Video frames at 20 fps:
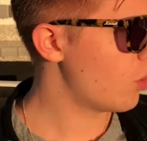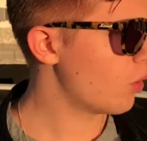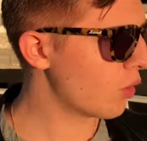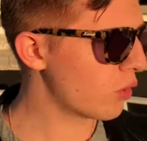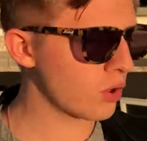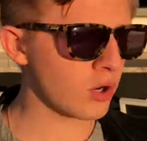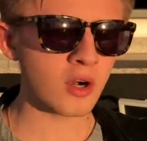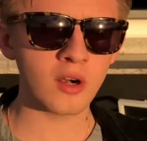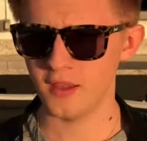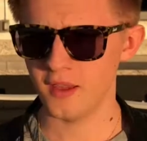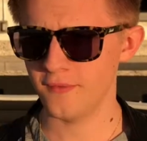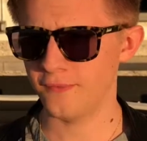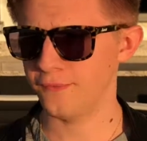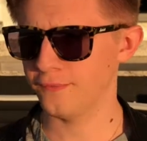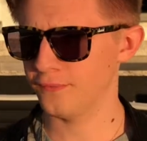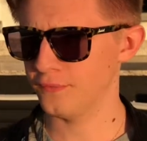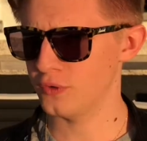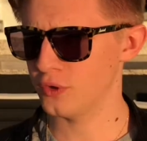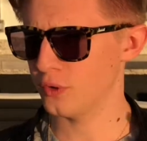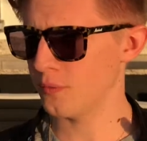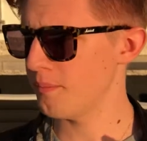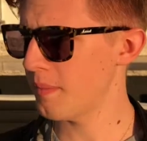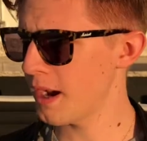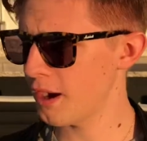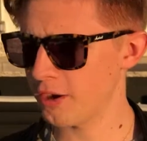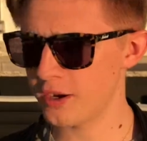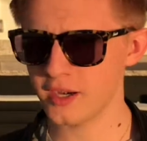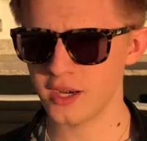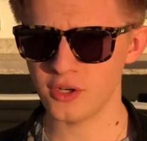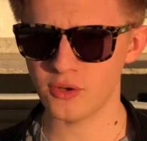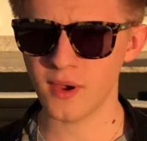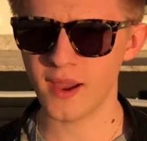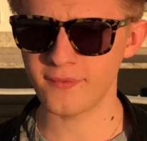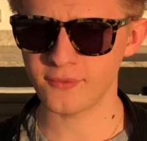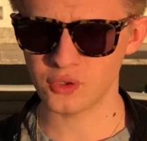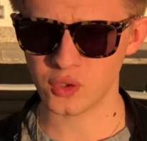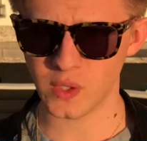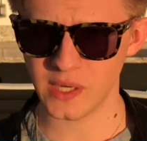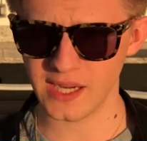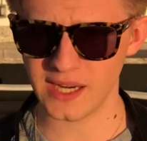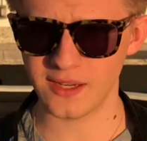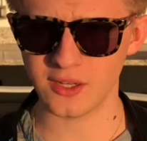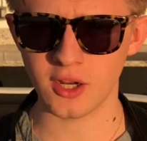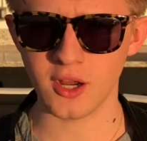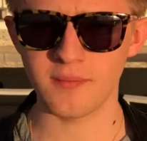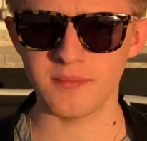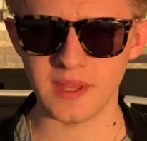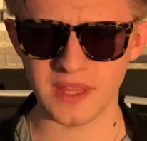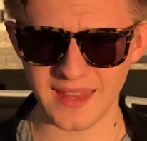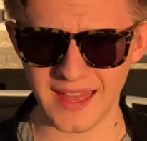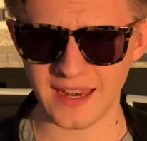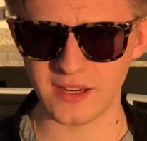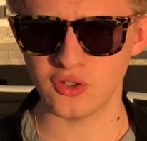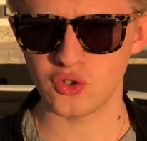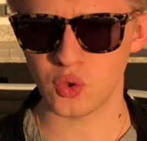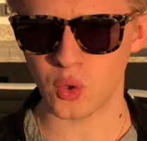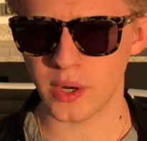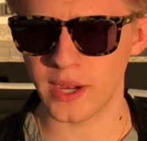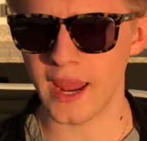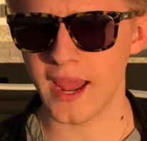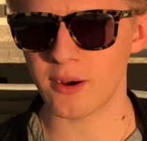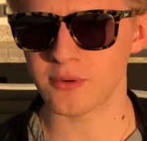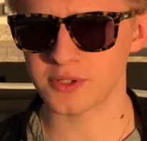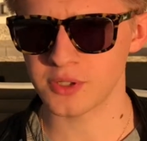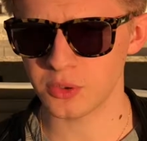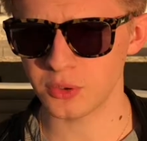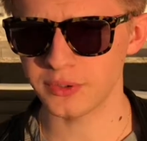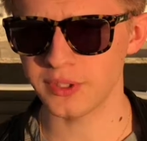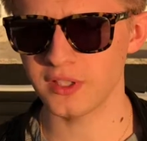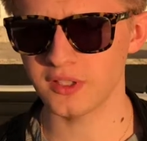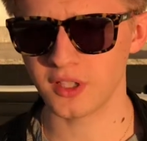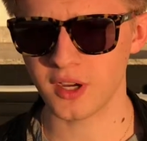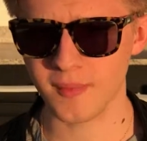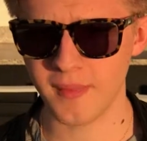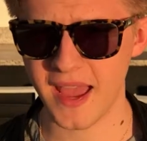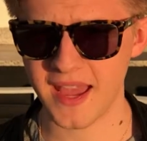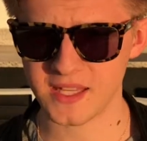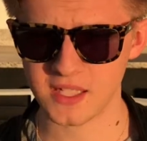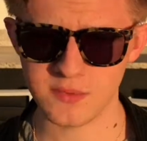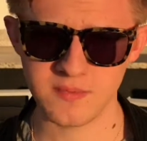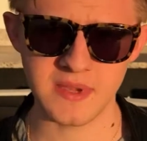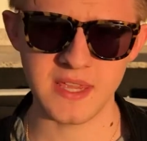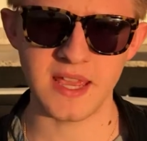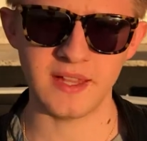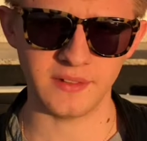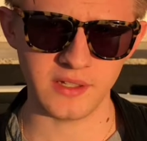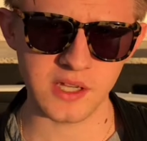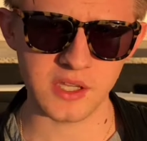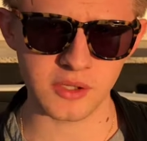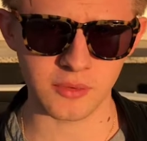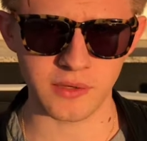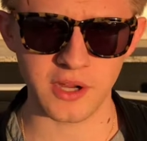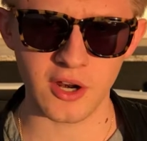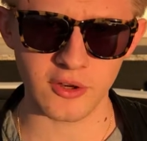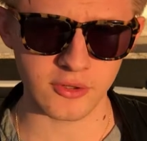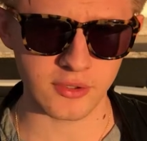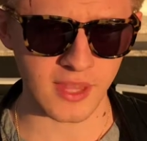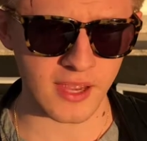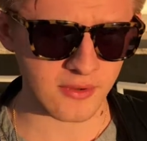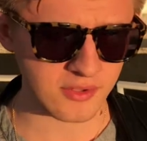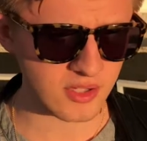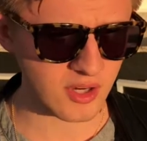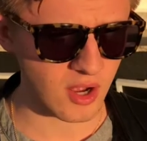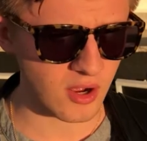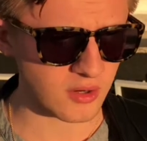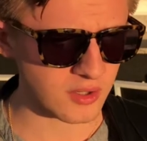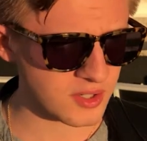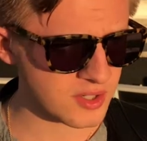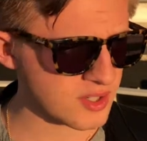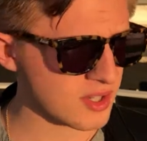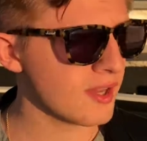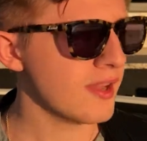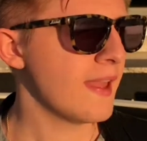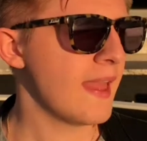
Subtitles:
or if you're married and you have joint income, then that joint household income has to be at least $300,000,